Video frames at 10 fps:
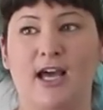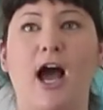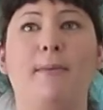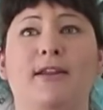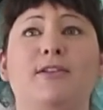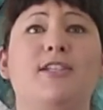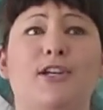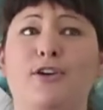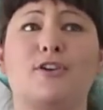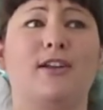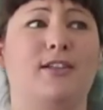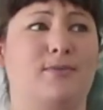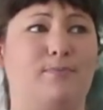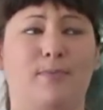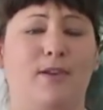I mean, deodorant
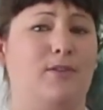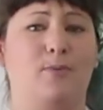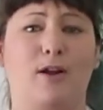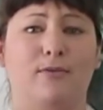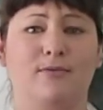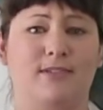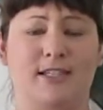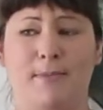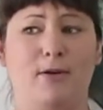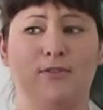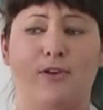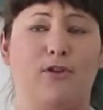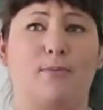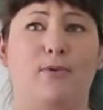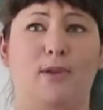as well smells horrible,